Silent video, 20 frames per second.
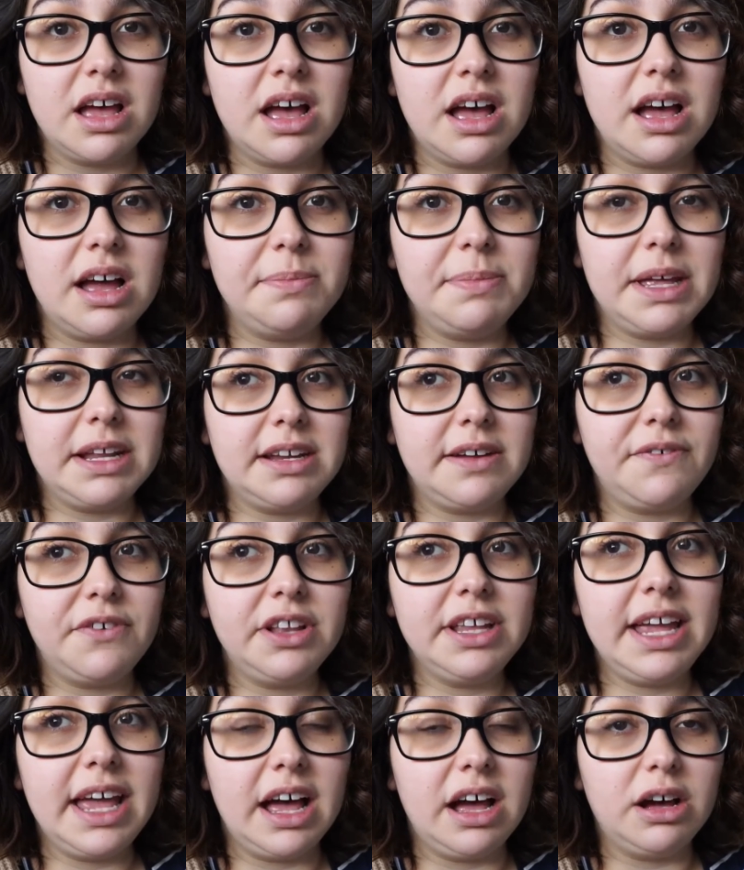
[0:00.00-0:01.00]
Um, that
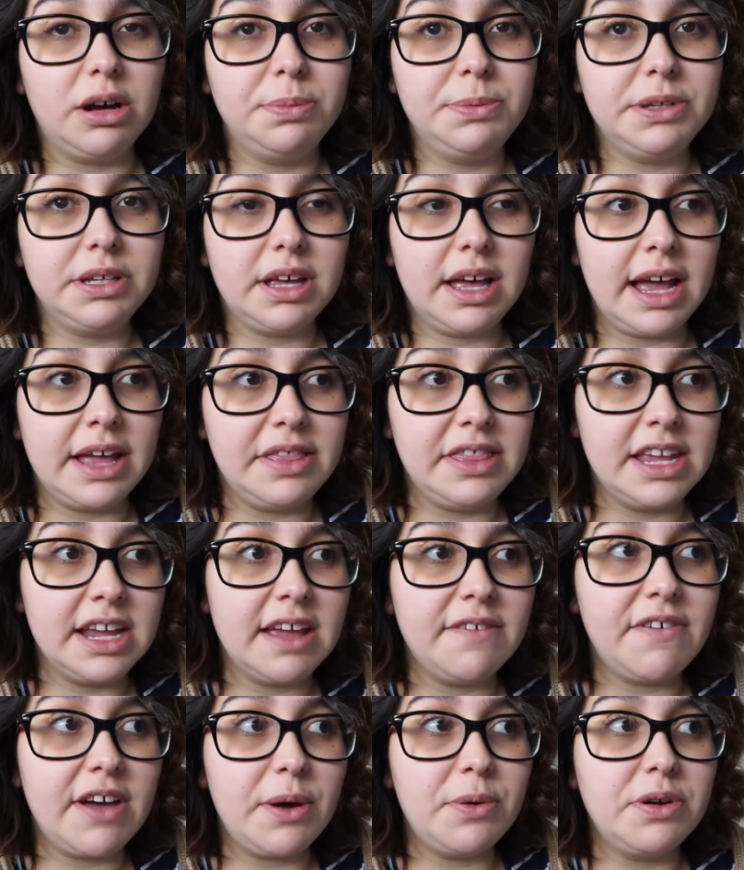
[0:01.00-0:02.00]
definitely helped. I
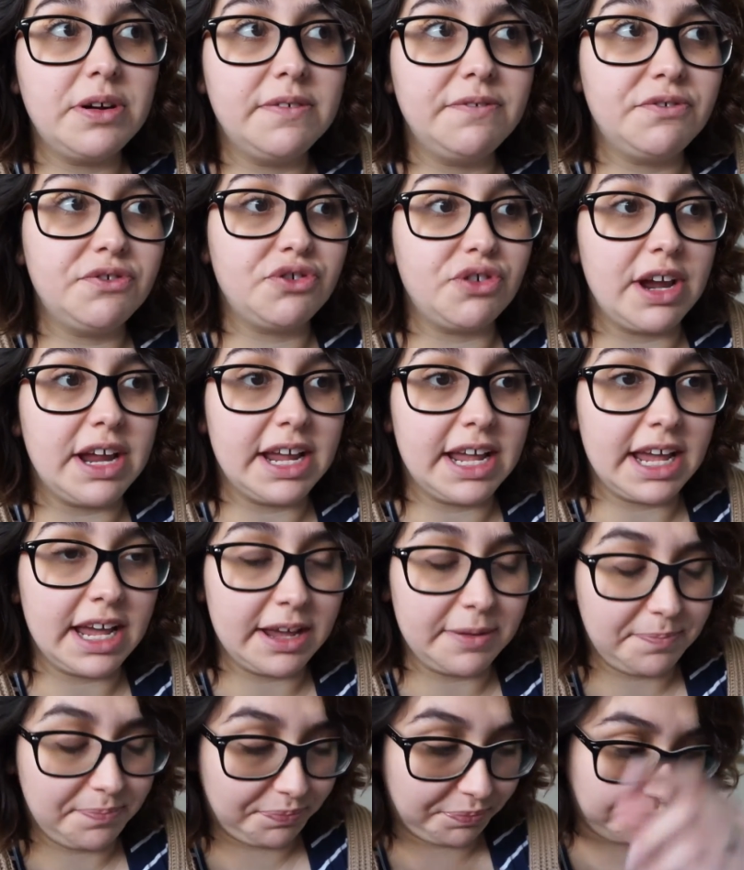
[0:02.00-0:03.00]
think if I would have drank
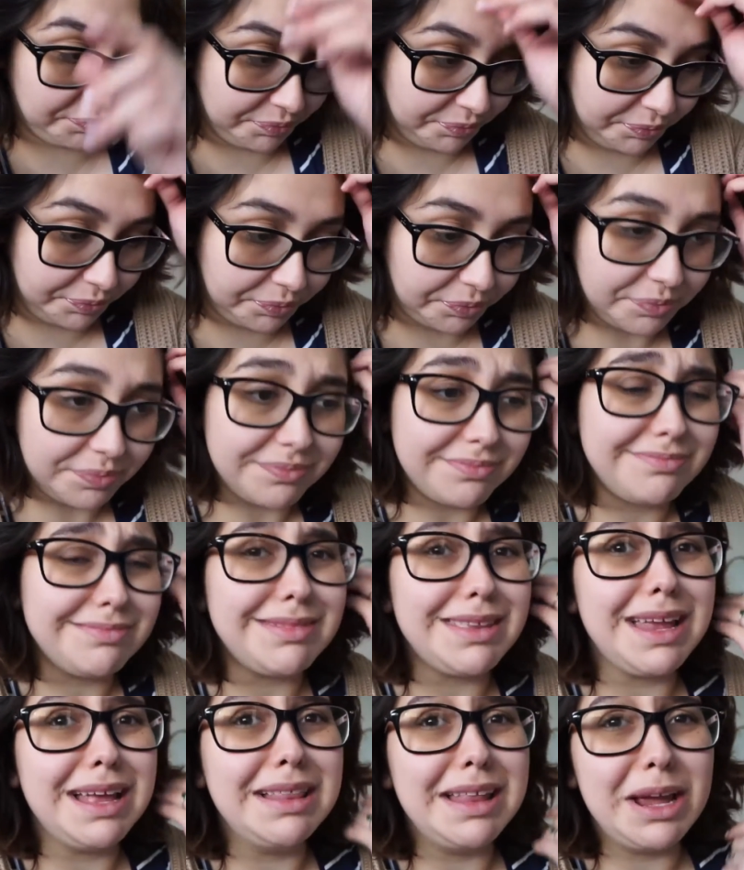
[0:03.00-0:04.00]
it
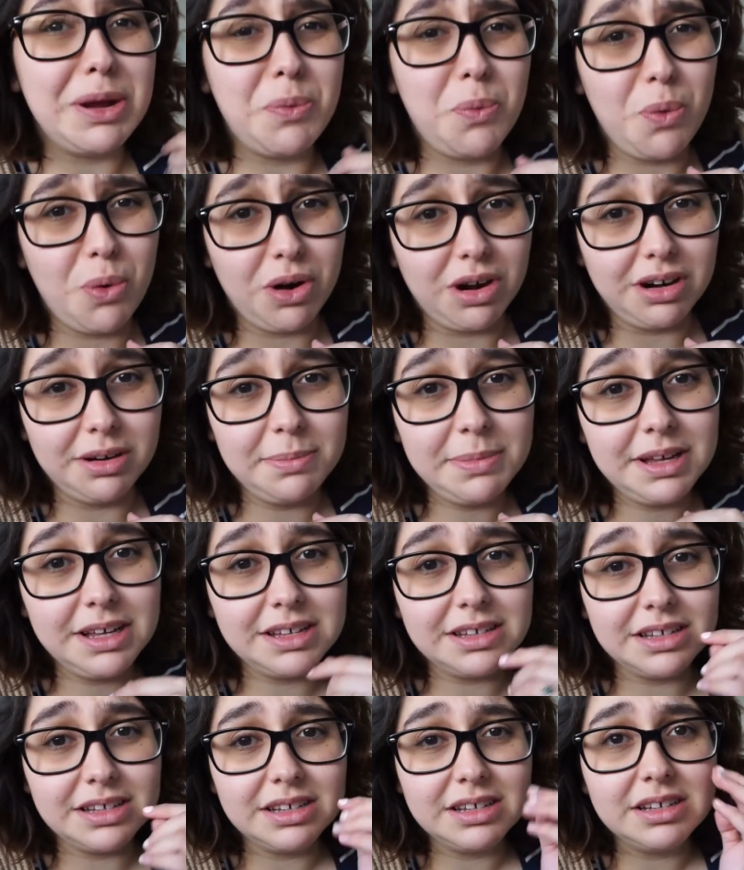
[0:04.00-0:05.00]
like warm,
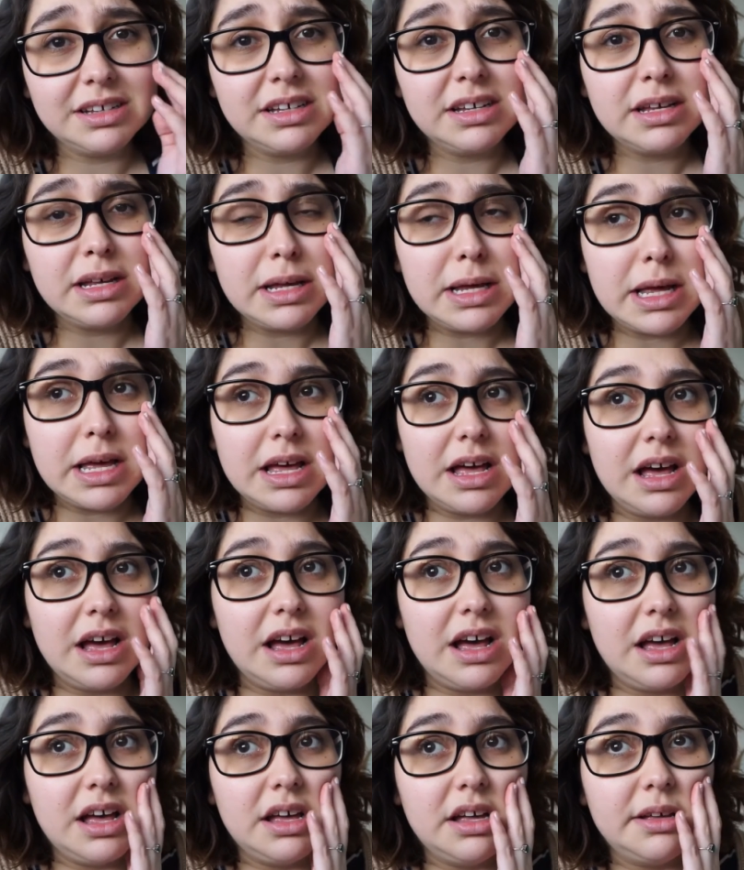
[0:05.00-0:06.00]
um,
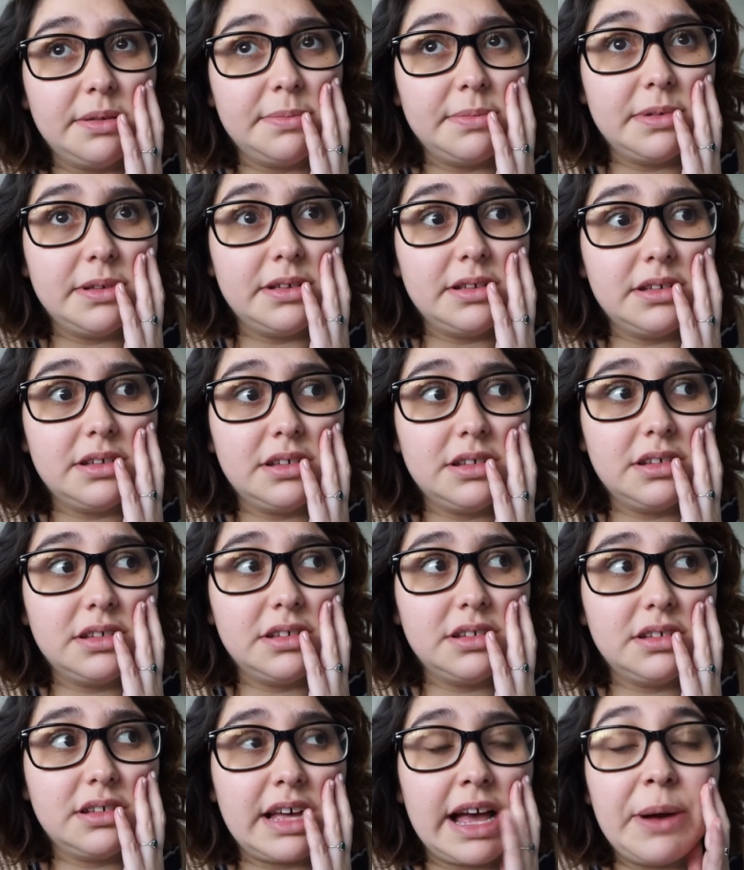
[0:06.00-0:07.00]
I
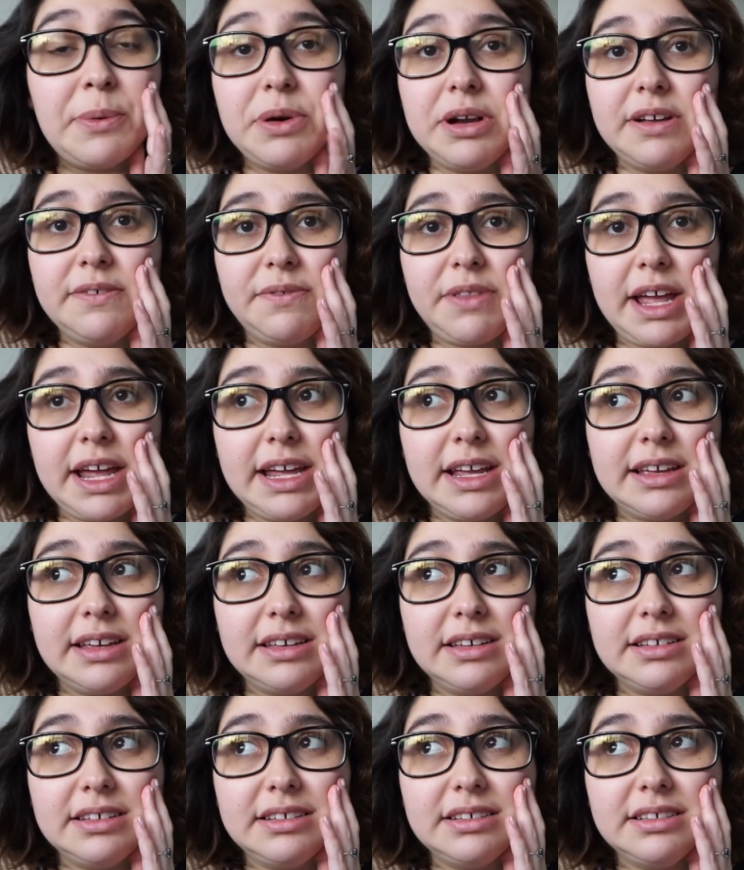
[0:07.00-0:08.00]
would have like
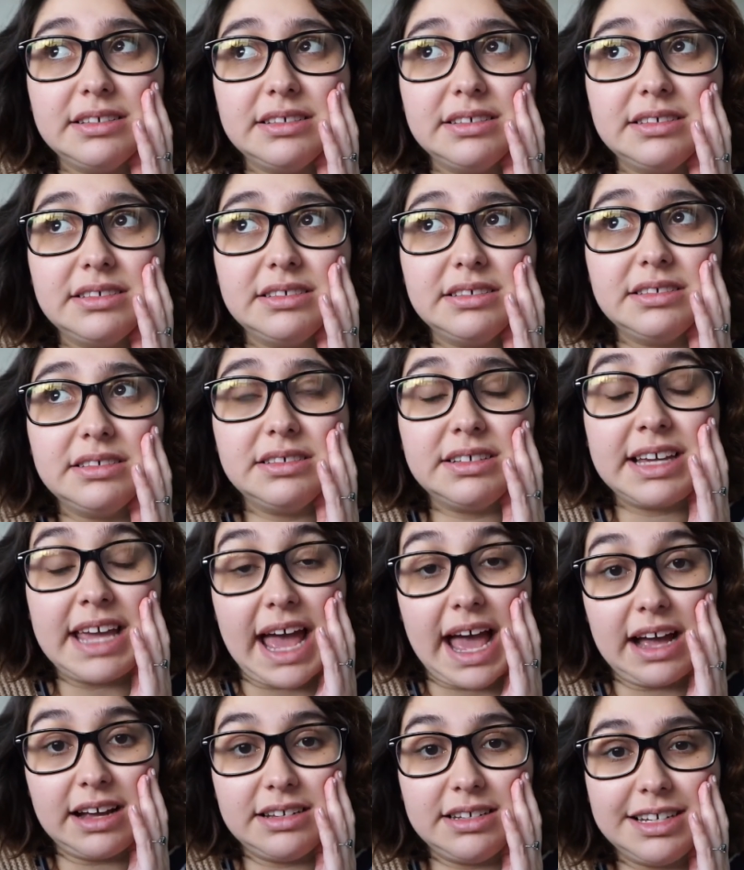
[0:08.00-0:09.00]

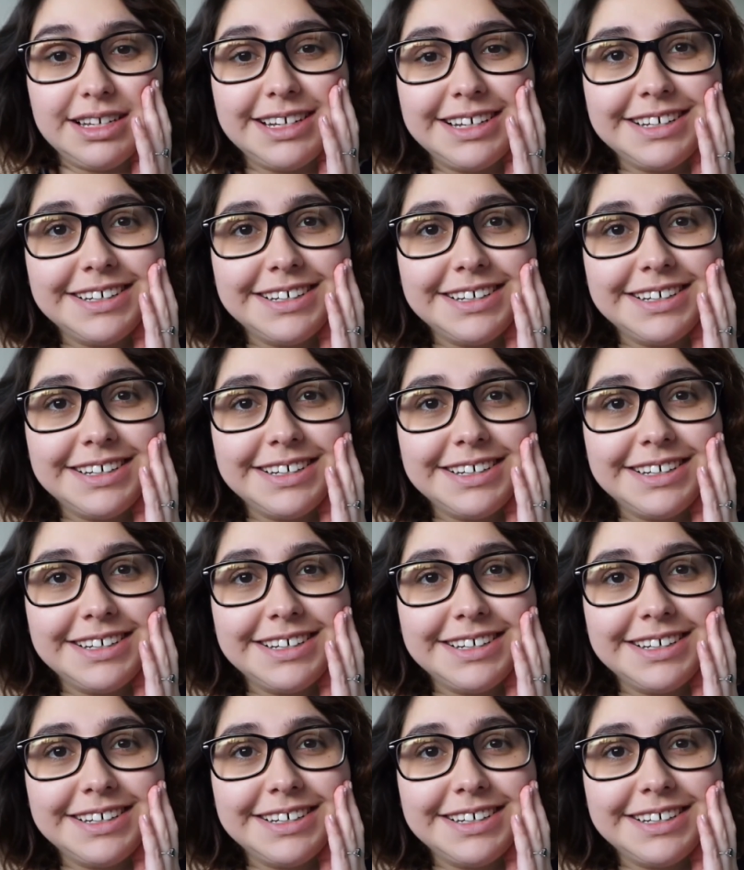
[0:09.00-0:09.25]
gagged.